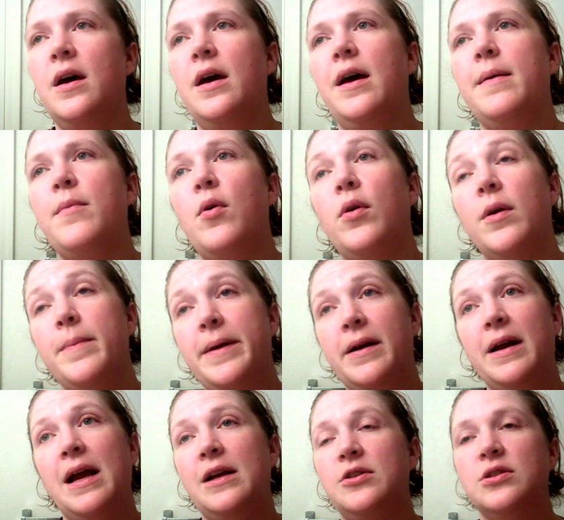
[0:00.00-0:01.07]
or a
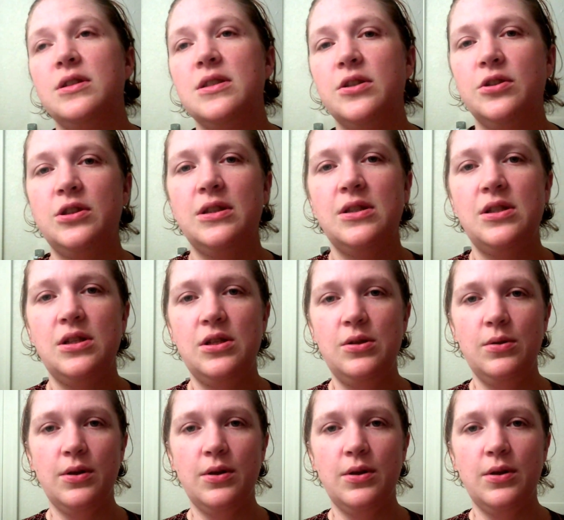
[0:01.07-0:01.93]
bariatric surgeon to do